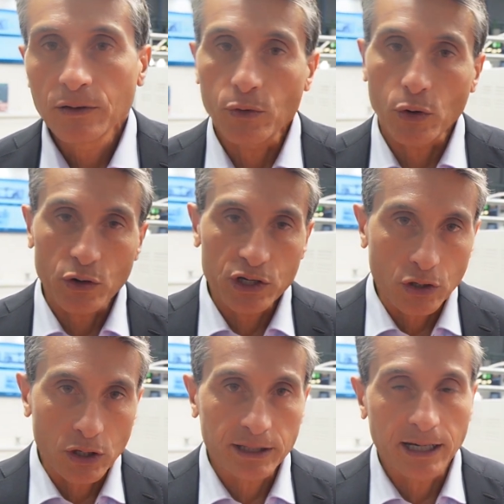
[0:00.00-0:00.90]
for
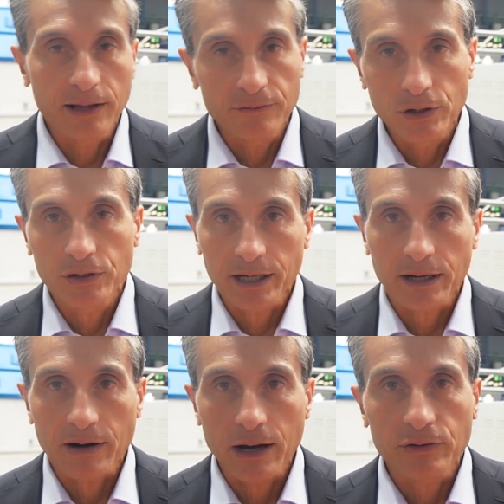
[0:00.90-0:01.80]
horizontal and
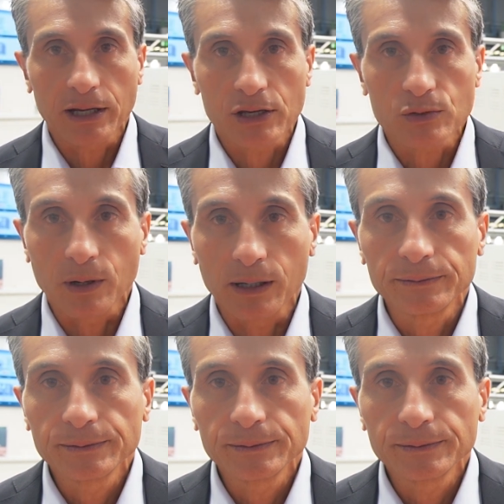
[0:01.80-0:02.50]
vertical routing as well.